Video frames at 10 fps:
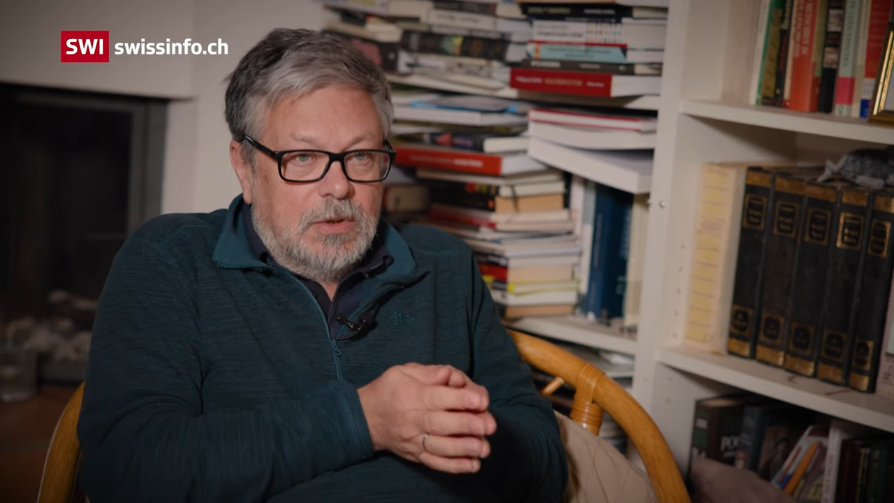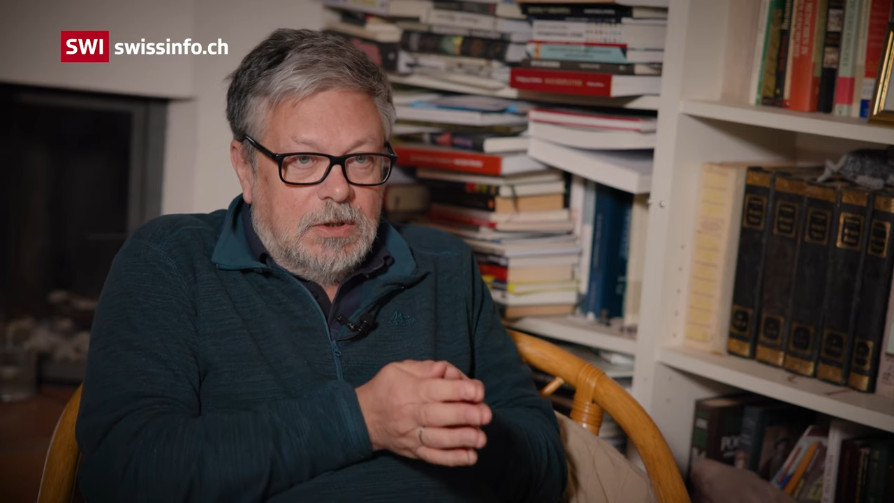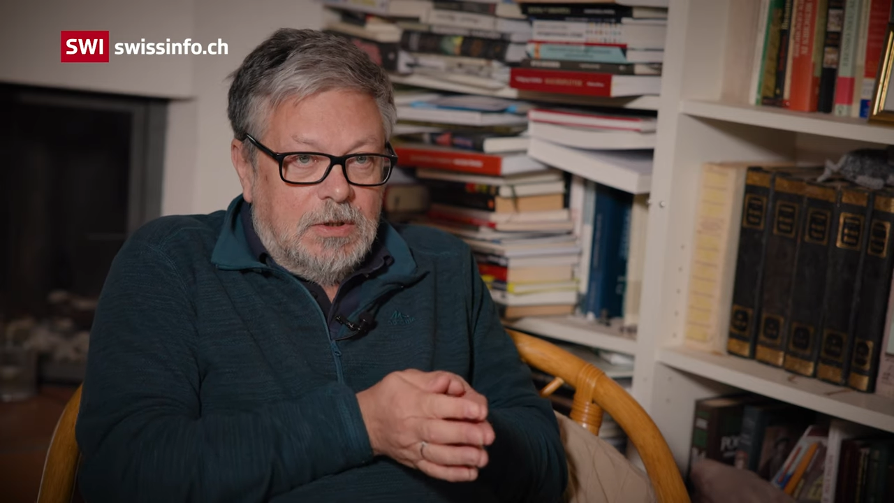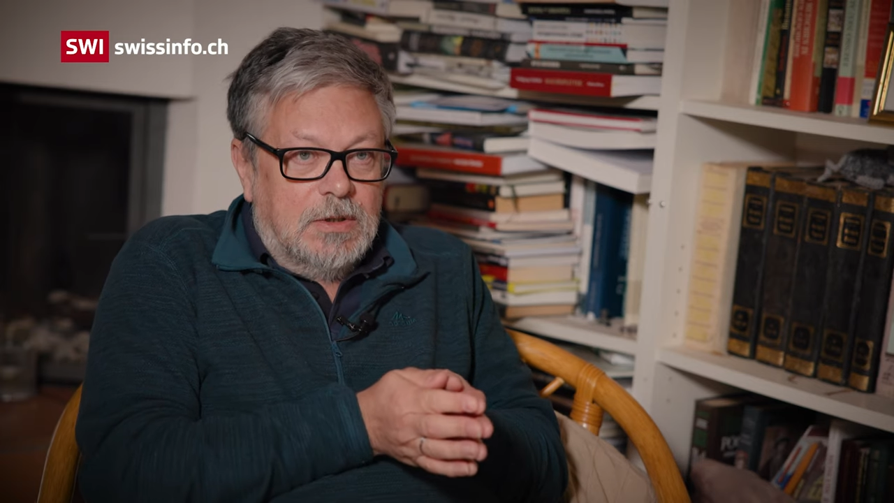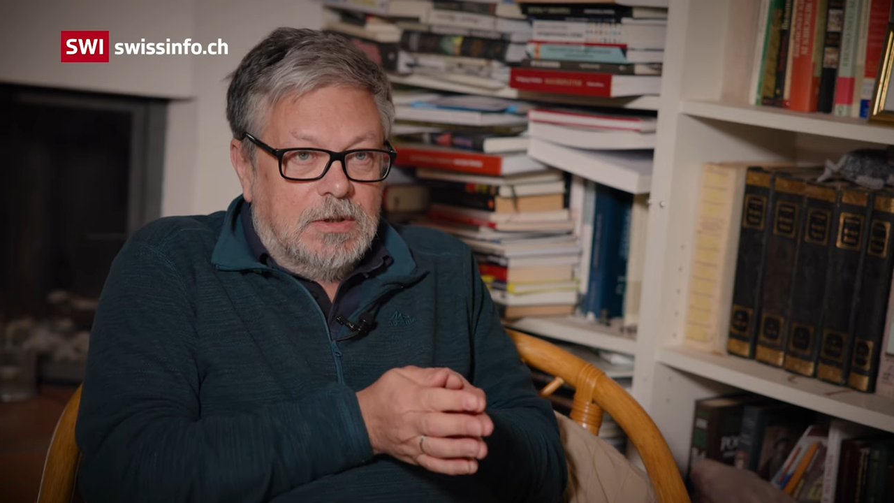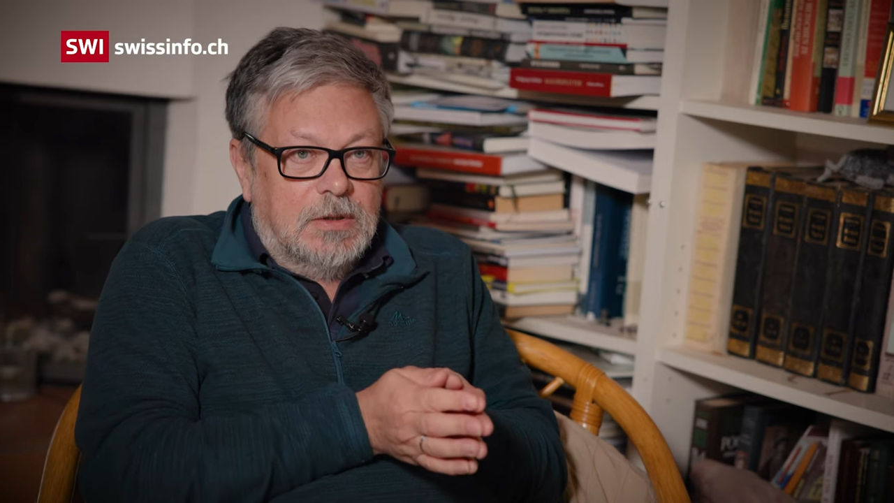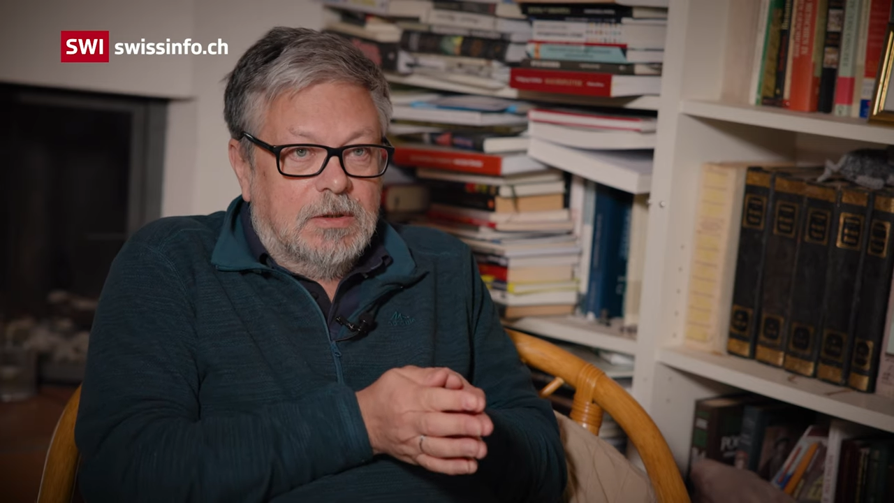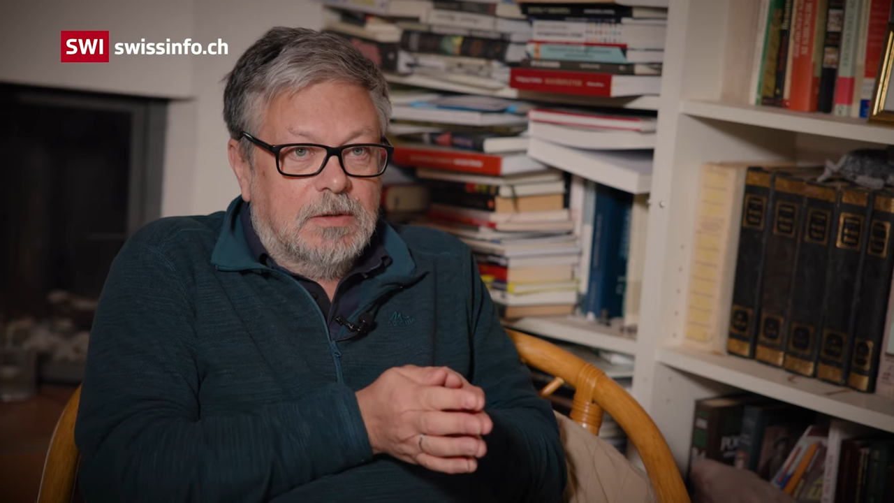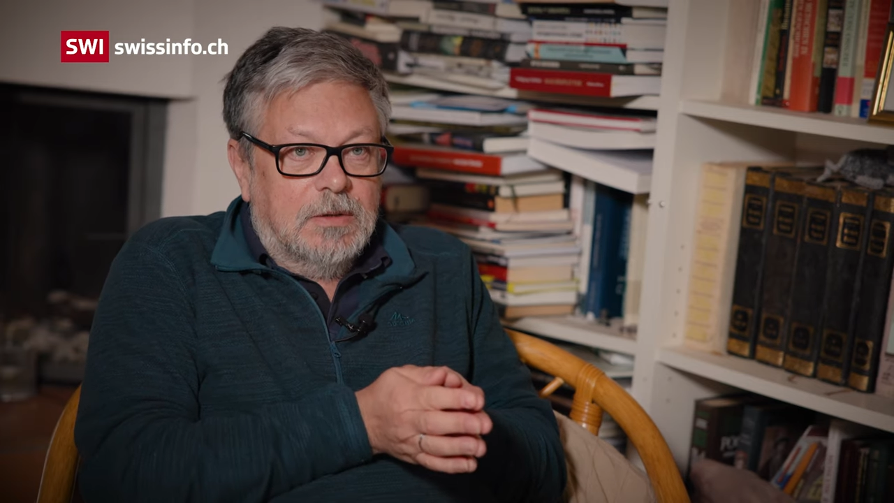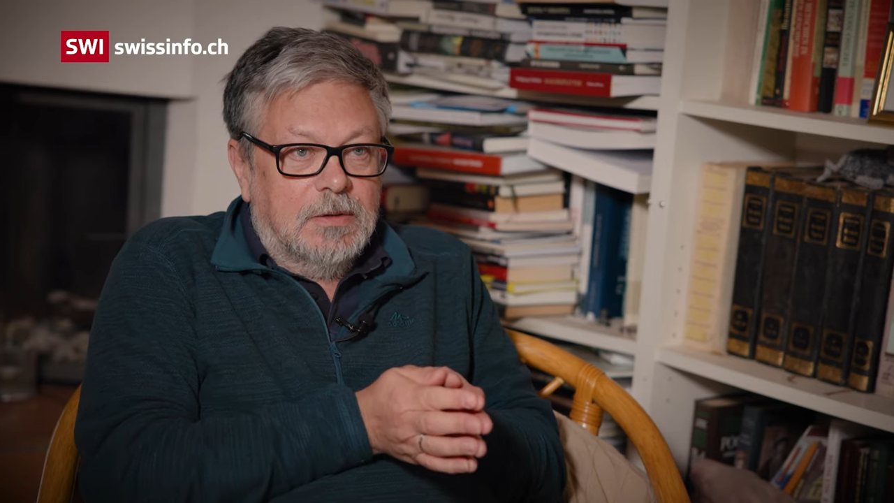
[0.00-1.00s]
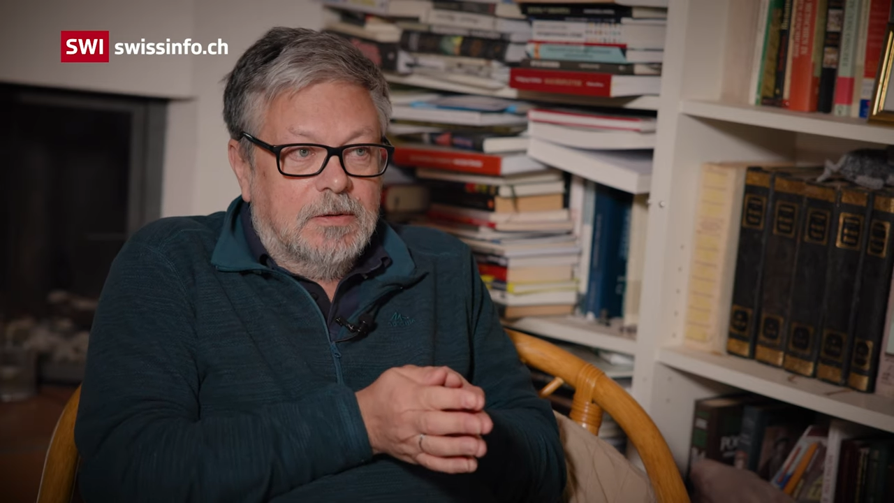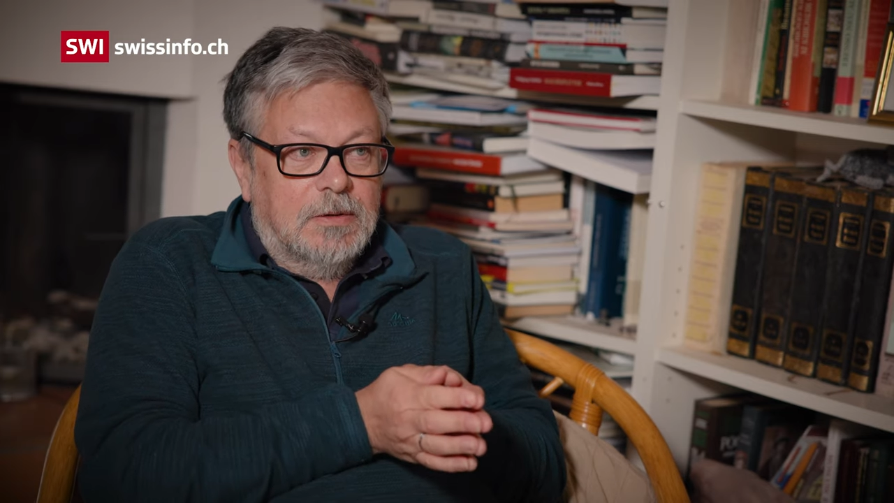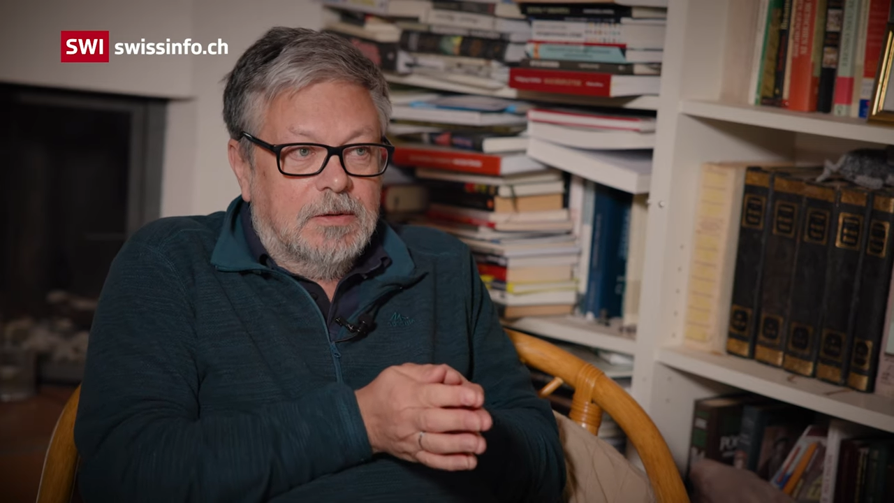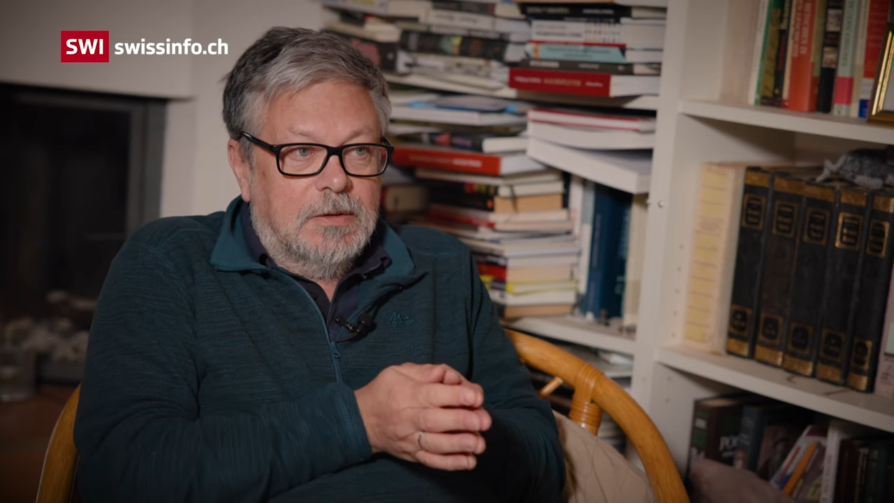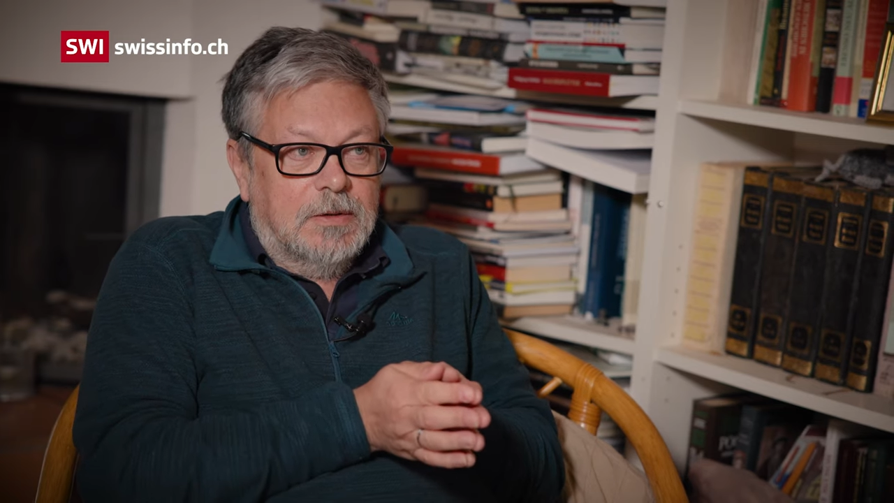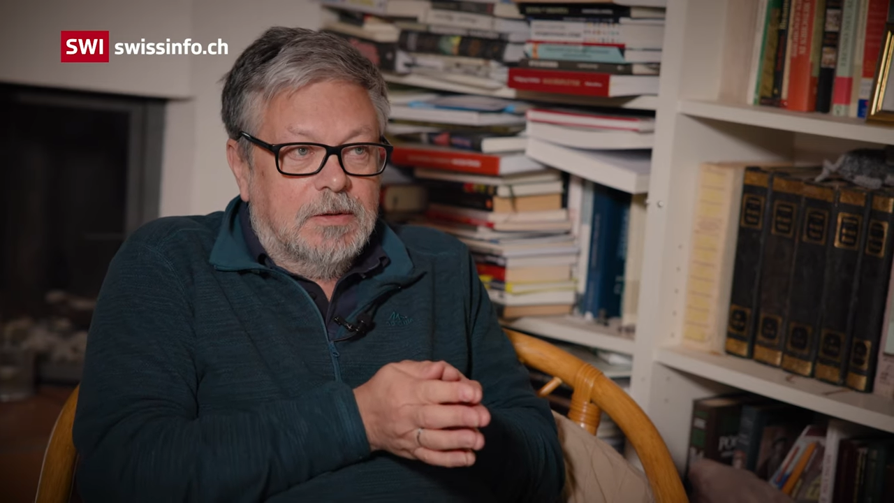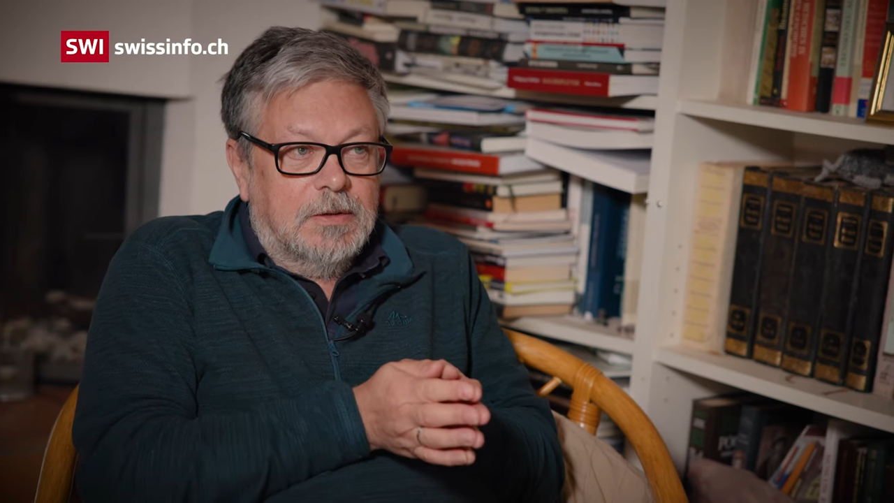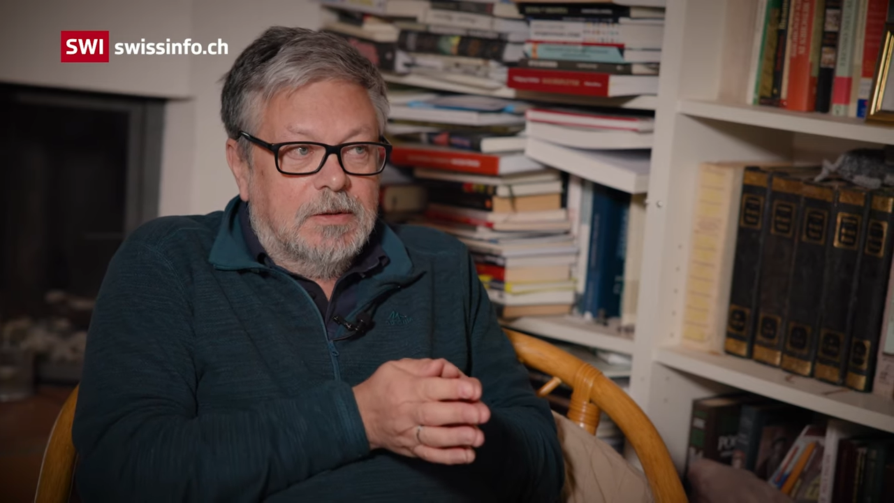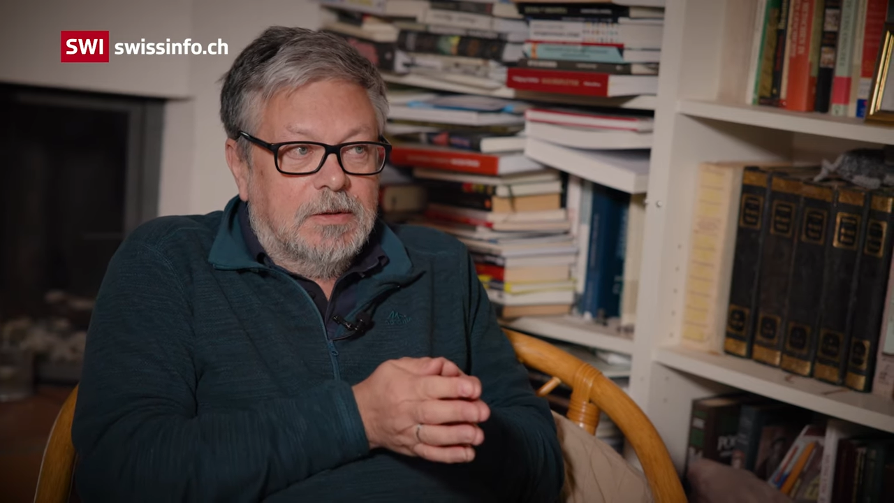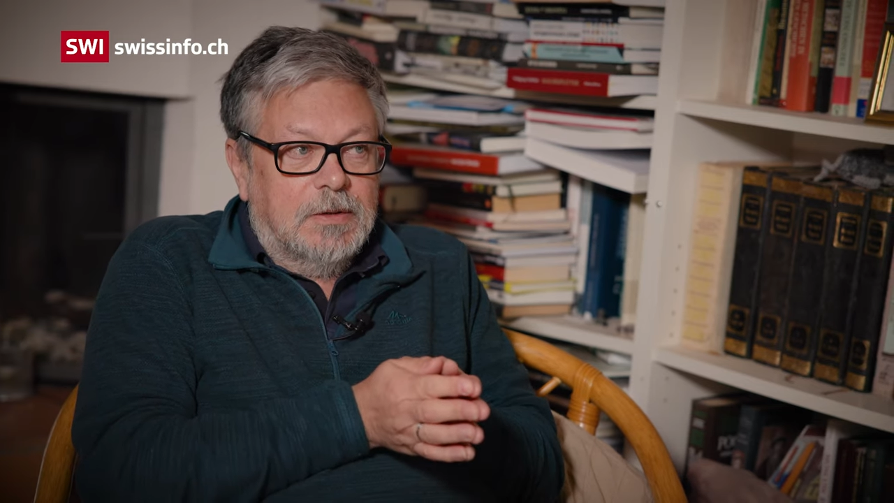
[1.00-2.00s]
the Russian language is
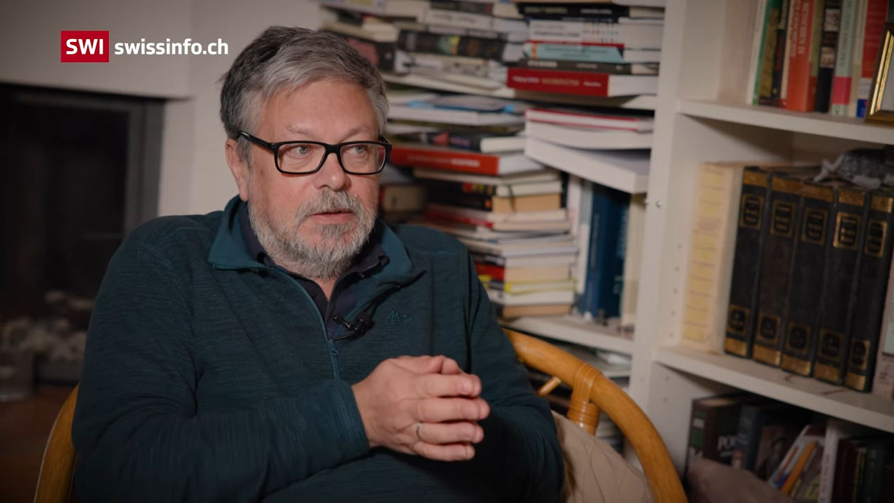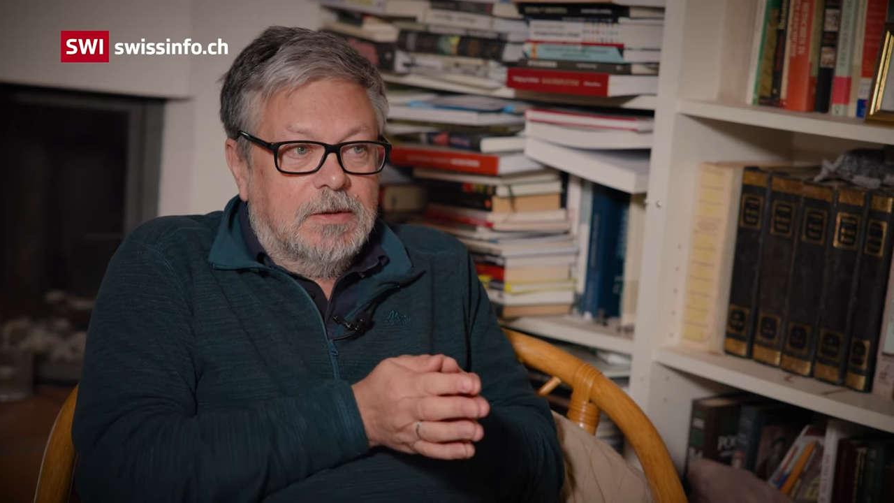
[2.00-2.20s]
not